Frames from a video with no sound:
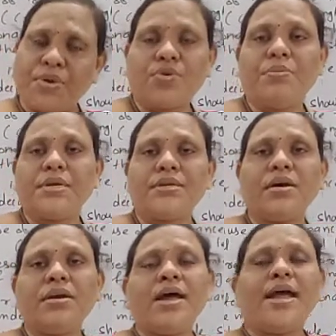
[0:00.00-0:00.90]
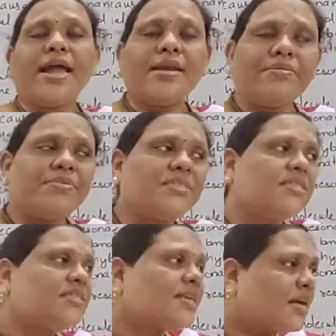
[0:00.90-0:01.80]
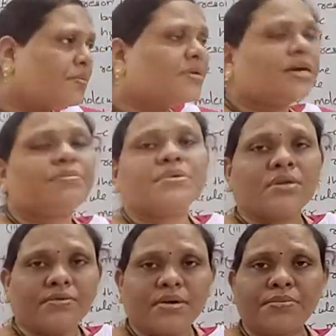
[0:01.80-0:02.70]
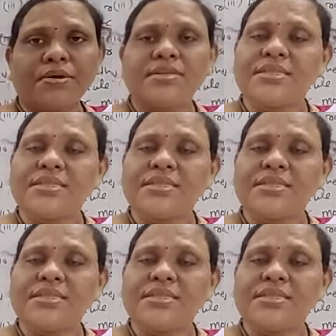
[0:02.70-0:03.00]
picometer, and this is the carbon-carbon double bond,